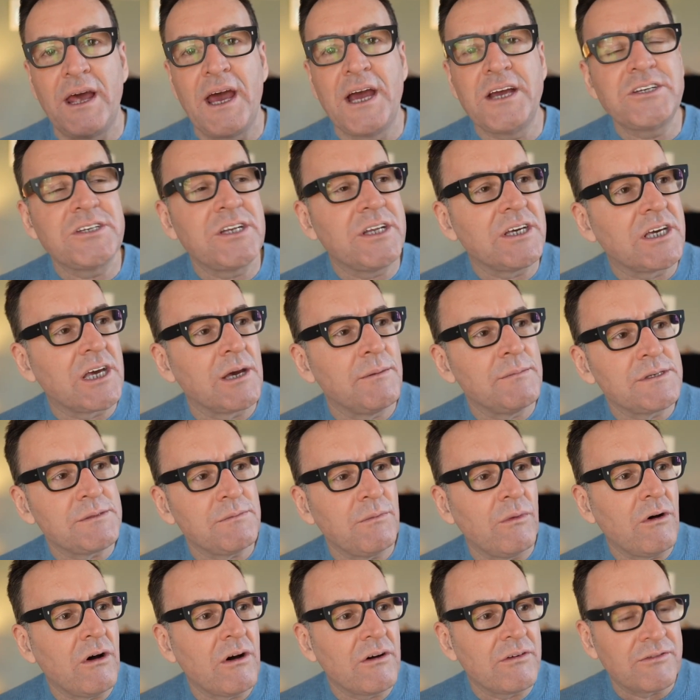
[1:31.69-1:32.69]
It actually comes
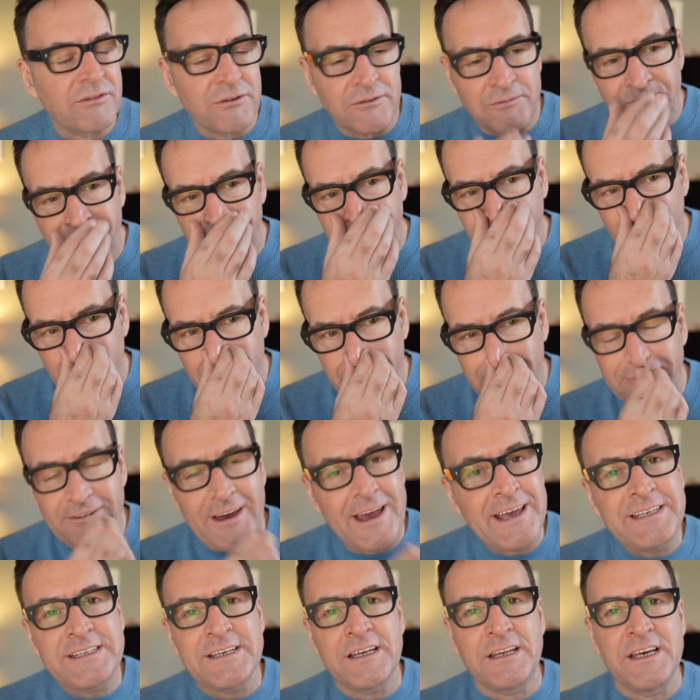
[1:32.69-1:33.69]
more from
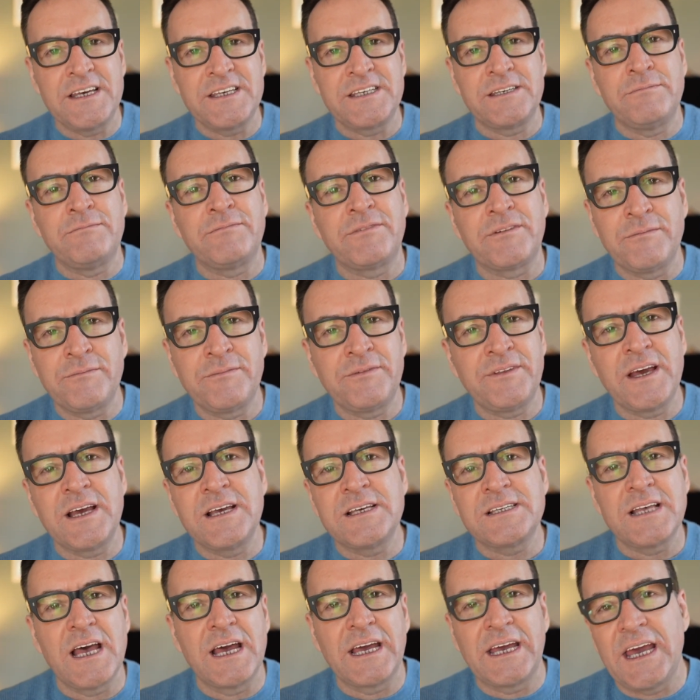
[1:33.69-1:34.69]
fatalism, from
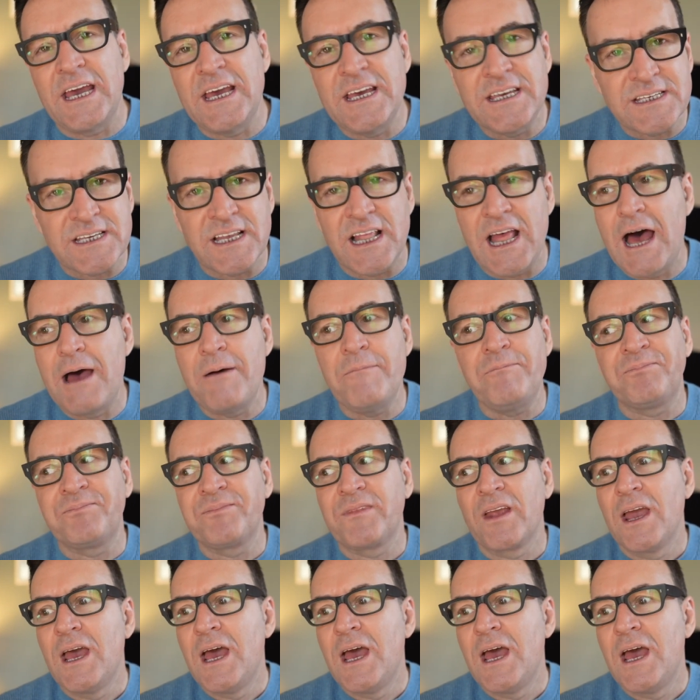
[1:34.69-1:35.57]
things like Islam.